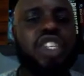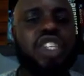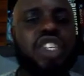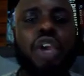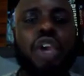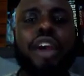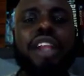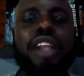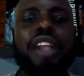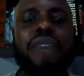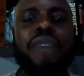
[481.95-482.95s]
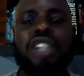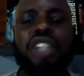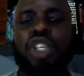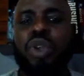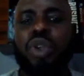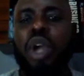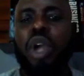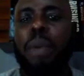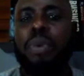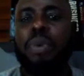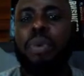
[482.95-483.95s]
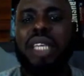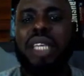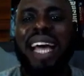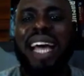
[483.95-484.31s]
securing the validation process,